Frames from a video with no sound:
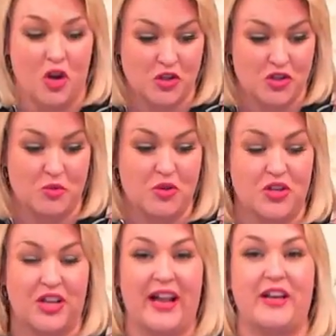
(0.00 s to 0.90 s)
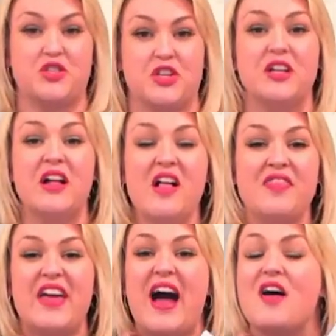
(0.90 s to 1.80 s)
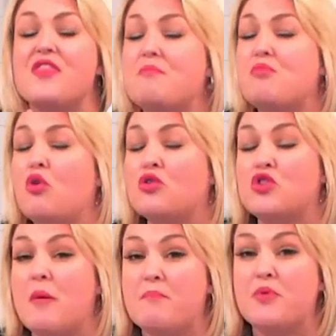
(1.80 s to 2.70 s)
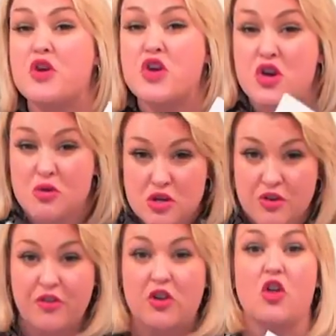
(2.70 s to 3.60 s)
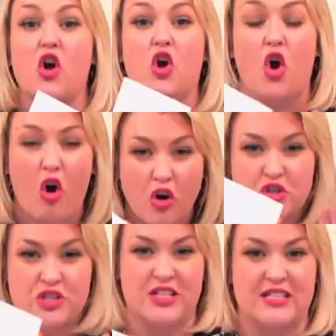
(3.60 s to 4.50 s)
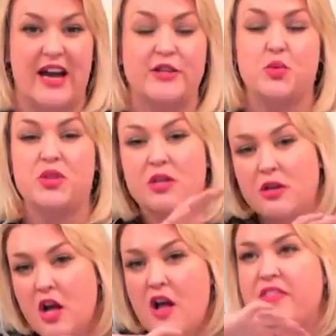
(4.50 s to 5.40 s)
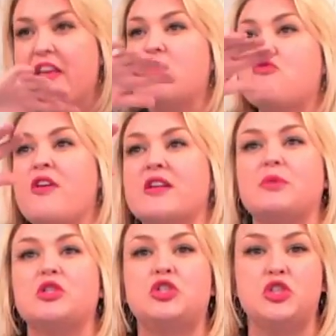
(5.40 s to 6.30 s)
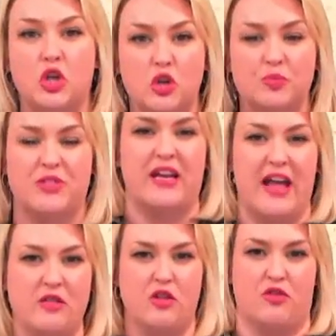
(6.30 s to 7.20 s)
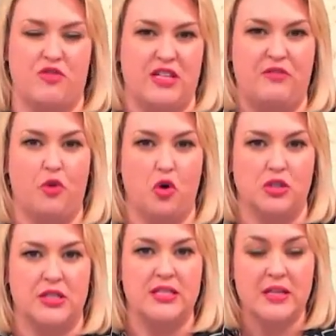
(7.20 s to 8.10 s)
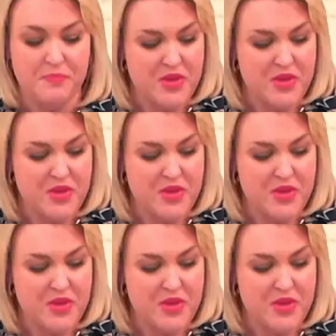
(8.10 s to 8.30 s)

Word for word: long to do another collection. They are the most beautiful, gorgeous designs with the, the incredible sculpting in the three D folders.